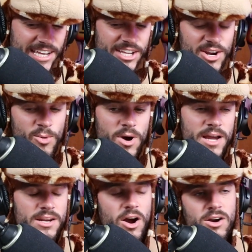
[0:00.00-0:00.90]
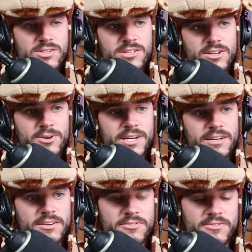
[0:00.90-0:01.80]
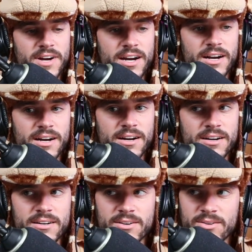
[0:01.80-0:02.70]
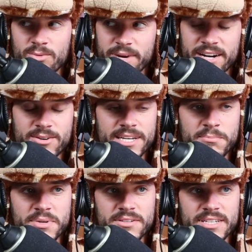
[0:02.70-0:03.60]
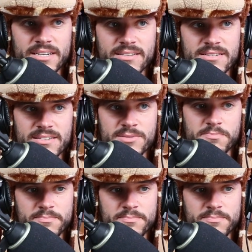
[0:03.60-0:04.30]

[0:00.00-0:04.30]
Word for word: You know what? Our slogan of we don't hit buildings is,